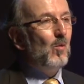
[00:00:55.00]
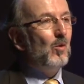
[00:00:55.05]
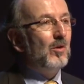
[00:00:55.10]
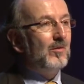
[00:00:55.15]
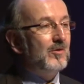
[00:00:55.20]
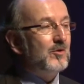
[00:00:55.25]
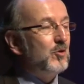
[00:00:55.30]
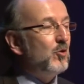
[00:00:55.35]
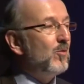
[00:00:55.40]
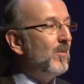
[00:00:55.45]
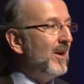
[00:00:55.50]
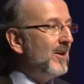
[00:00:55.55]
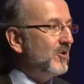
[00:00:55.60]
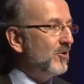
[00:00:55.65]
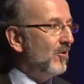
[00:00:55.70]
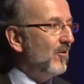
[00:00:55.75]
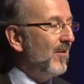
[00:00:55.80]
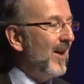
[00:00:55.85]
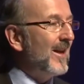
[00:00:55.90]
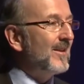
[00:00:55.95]
one of his two
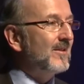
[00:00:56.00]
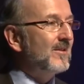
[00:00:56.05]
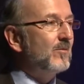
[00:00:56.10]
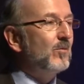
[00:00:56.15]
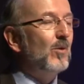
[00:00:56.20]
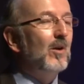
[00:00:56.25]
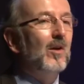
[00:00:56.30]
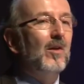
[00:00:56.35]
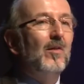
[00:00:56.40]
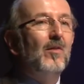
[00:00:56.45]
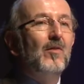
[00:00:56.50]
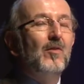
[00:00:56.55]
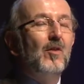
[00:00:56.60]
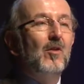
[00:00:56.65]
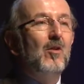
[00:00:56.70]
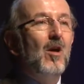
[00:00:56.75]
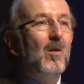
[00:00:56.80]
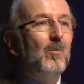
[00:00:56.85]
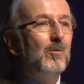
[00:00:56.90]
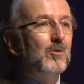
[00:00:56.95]
major events was
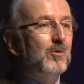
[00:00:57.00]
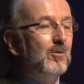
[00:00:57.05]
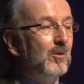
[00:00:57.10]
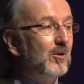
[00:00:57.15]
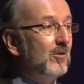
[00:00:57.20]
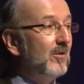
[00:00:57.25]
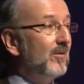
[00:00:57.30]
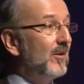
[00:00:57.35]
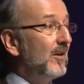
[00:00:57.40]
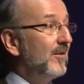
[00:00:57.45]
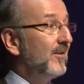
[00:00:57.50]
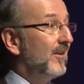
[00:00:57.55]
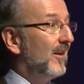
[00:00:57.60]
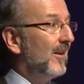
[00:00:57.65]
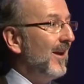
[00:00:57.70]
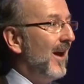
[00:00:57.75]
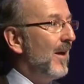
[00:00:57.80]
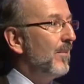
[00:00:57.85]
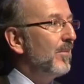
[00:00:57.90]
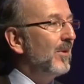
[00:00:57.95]
to come to a
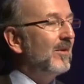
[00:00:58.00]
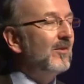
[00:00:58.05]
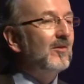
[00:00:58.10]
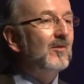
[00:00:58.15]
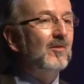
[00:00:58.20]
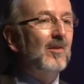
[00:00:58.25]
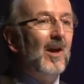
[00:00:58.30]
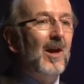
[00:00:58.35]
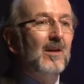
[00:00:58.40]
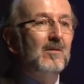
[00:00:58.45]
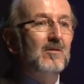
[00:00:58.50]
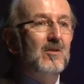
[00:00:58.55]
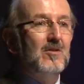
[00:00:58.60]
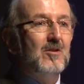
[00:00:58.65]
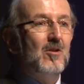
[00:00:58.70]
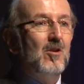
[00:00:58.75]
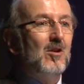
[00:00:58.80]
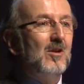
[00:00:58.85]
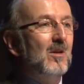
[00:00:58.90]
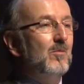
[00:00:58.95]
university campus and to
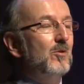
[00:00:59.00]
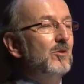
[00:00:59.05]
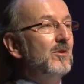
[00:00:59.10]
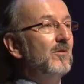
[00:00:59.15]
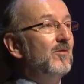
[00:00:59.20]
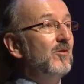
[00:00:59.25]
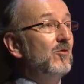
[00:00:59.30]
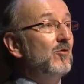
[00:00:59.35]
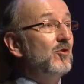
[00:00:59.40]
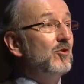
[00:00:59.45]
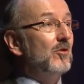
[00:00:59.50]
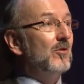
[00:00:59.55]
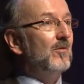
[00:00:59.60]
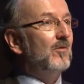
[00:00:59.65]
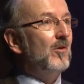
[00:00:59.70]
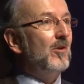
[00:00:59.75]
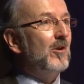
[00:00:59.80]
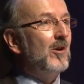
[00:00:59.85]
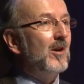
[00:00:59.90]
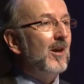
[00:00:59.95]
talk about the future
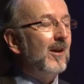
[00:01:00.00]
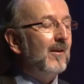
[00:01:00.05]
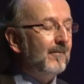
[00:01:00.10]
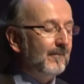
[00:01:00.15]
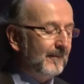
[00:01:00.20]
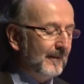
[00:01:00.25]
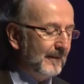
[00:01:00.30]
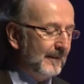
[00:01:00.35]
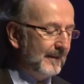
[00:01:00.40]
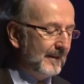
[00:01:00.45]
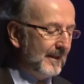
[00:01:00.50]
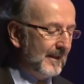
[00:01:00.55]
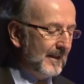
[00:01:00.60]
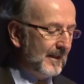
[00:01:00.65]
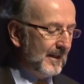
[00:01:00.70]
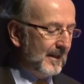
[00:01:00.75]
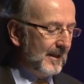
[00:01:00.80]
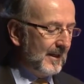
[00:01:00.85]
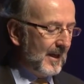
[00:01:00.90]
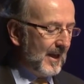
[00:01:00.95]
of learning.
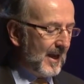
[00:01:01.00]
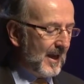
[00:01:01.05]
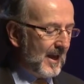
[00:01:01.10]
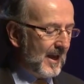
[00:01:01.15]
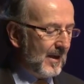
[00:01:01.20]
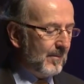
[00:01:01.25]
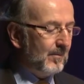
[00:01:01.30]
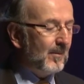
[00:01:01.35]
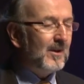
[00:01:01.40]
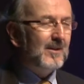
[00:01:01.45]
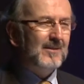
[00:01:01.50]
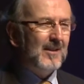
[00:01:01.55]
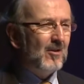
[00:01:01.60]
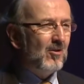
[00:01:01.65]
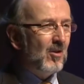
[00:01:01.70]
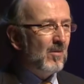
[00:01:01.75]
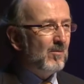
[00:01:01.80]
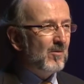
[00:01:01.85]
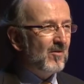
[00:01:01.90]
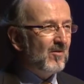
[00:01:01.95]
He
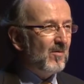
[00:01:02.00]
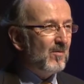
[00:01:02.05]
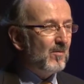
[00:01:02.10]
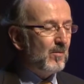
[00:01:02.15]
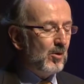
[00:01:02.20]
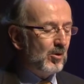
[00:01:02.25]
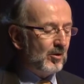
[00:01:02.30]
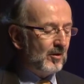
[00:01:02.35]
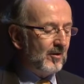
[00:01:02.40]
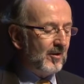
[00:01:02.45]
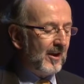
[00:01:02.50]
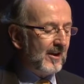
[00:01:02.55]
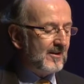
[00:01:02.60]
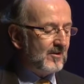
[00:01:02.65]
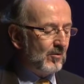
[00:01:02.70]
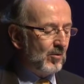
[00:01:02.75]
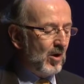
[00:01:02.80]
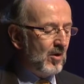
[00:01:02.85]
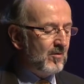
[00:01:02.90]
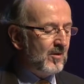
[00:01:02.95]
said a number of important
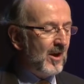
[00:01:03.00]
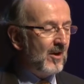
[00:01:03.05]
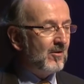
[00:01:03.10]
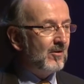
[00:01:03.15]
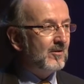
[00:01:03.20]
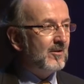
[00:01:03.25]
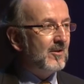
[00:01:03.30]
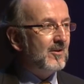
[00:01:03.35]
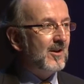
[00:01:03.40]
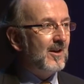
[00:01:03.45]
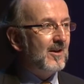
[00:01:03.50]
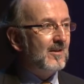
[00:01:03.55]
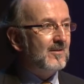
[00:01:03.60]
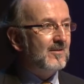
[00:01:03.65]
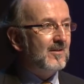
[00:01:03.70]
things around that on the day